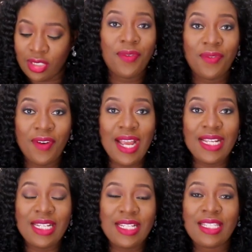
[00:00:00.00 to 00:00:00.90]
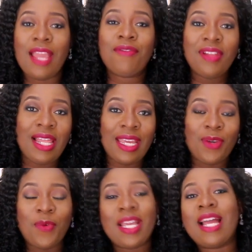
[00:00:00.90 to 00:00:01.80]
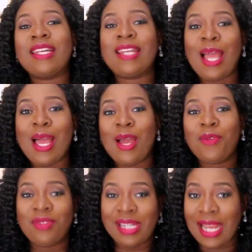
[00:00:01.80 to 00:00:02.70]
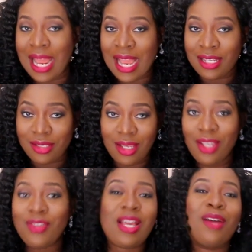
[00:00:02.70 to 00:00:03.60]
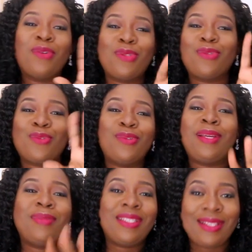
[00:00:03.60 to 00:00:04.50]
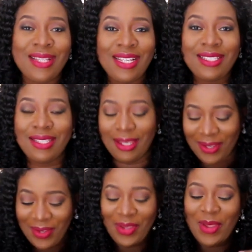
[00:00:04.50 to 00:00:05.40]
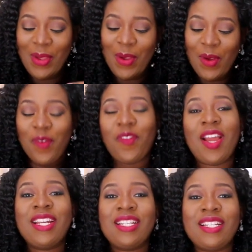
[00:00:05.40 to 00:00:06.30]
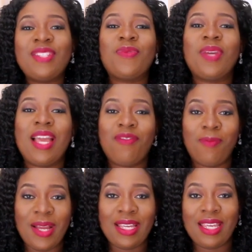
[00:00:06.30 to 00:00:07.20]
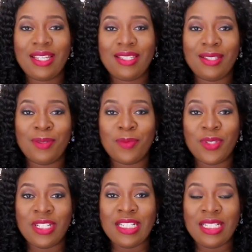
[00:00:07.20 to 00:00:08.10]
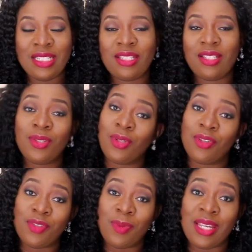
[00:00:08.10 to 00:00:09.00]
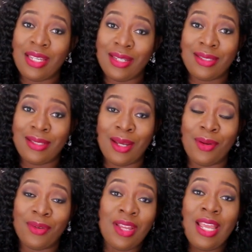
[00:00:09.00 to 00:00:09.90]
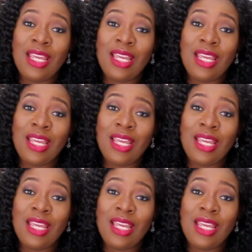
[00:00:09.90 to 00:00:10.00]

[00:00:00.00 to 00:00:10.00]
For Fridays, I feel like we can now relax. You can go to school a bit late. Fridays, we have pancakes in the morning. Tito loves pancakes now.